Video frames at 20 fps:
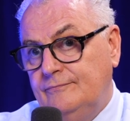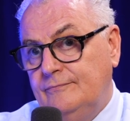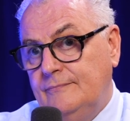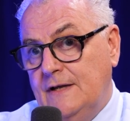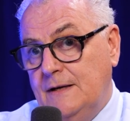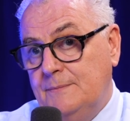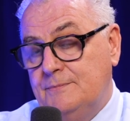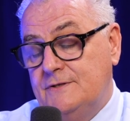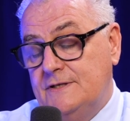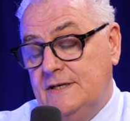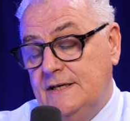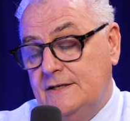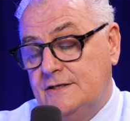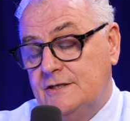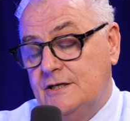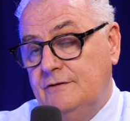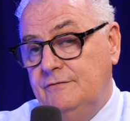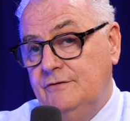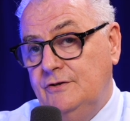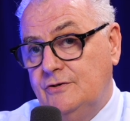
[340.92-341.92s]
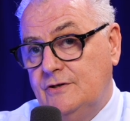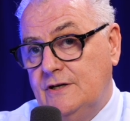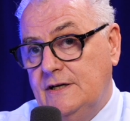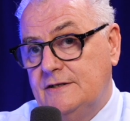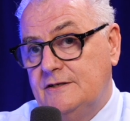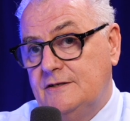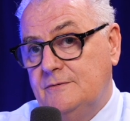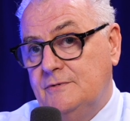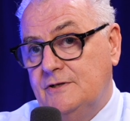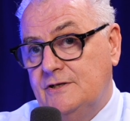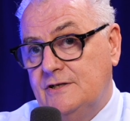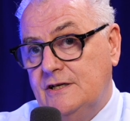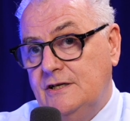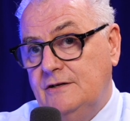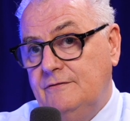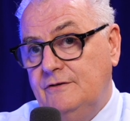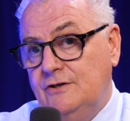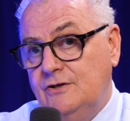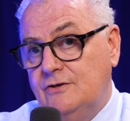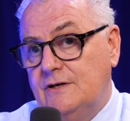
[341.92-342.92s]
Obsess over your customers and
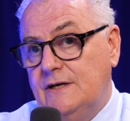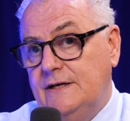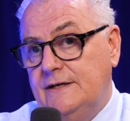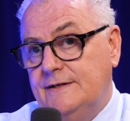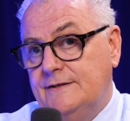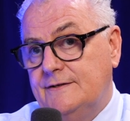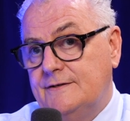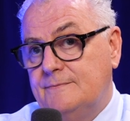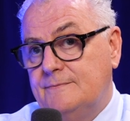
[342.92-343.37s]
over your clients.